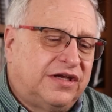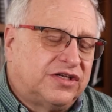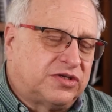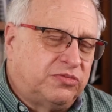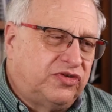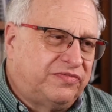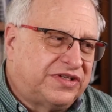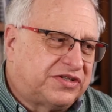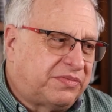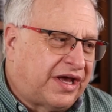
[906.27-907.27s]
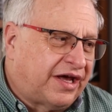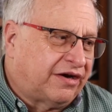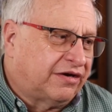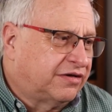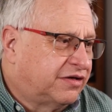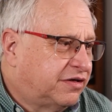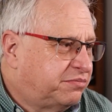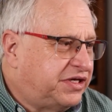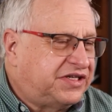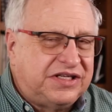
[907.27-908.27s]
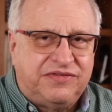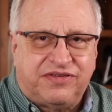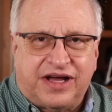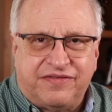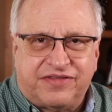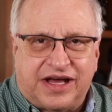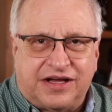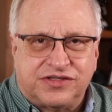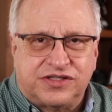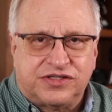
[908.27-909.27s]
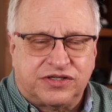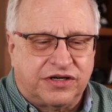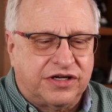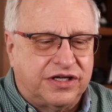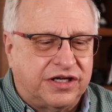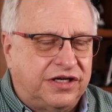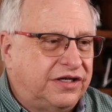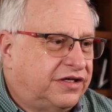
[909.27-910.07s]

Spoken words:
So movements matter. PT 5000s are good.